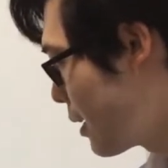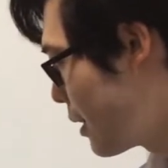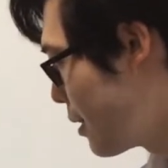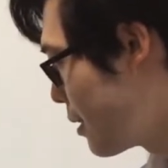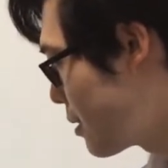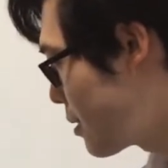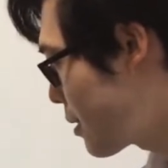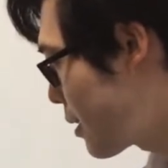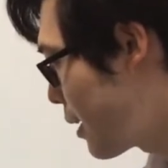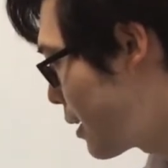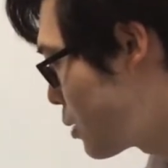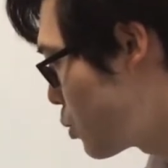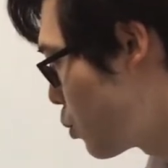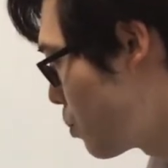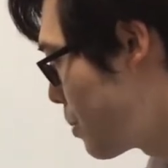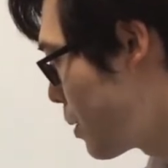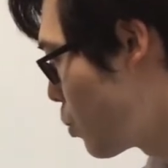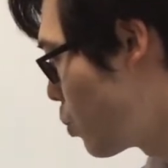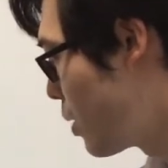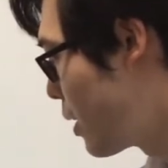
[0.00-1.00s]
In this case, will
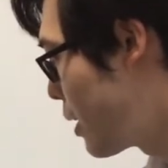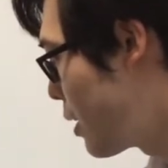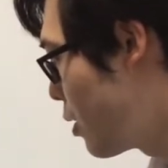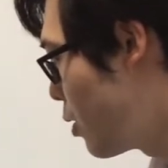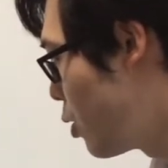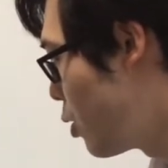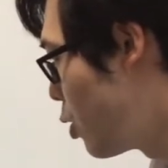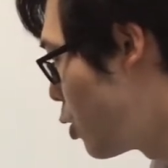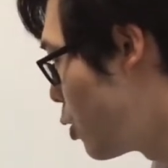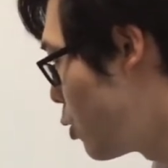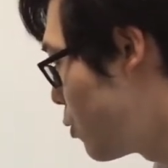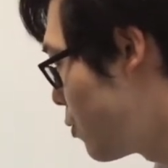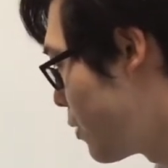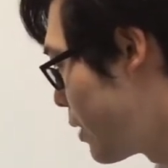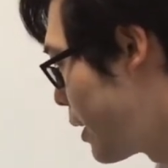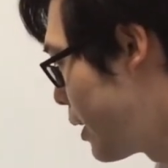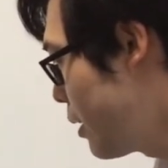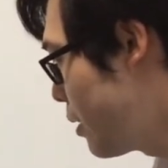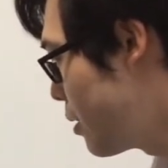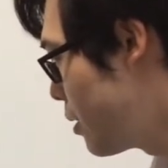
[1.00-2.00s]
be 1
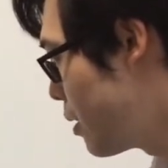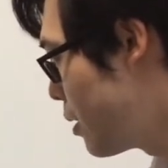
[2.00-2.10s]
over